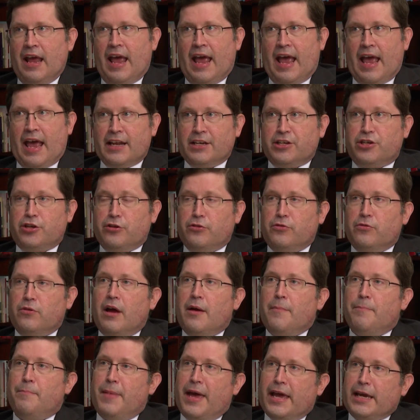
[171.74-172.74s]
and to
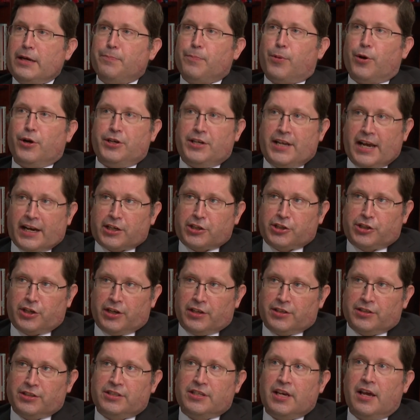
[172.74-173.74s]
make
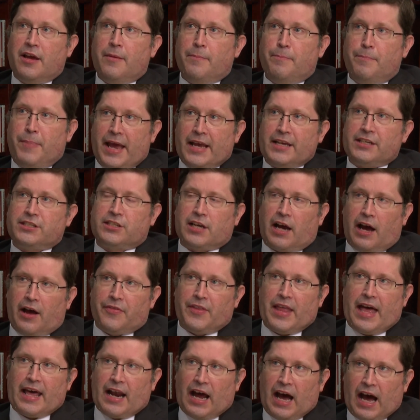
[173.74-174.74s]
predictions based on
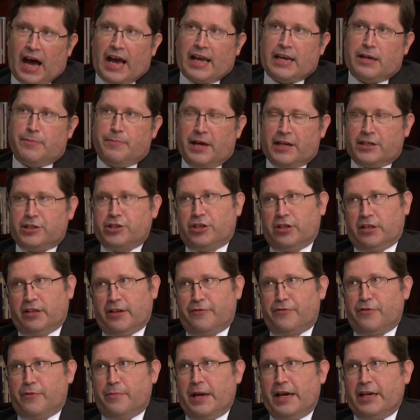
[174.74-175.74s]
that high dimensional
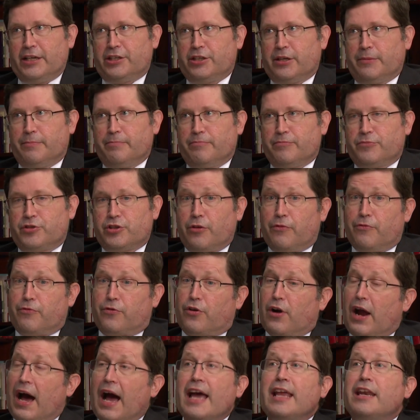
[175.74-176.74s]
information. So a
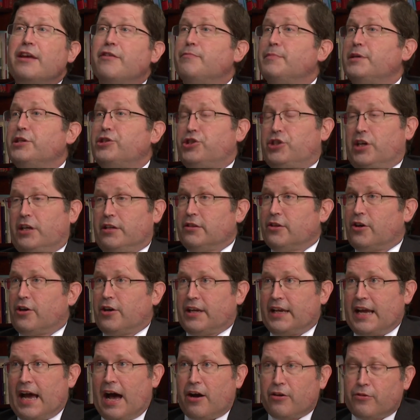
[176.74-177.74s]
variety of machine
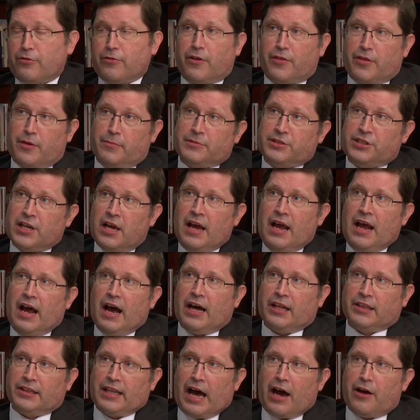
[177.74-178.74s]
learning algorithms
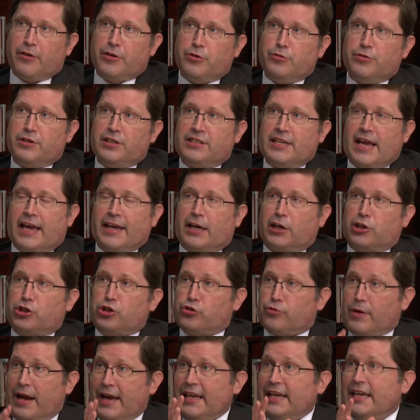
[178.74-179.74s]
allow you to take a
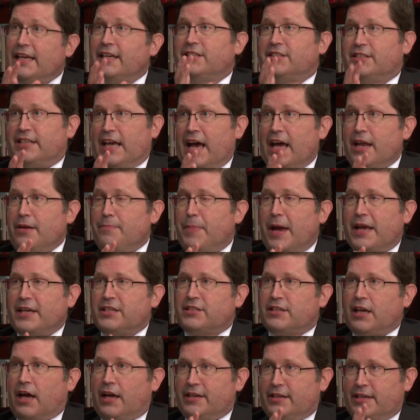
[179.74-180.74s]
training set
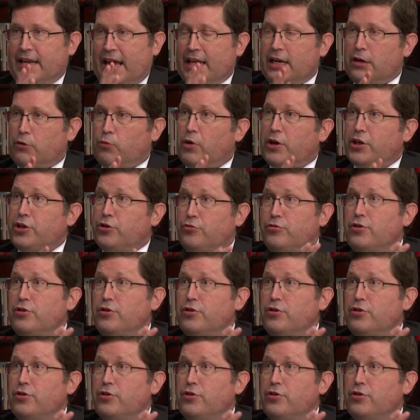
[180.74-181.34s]
based on data where you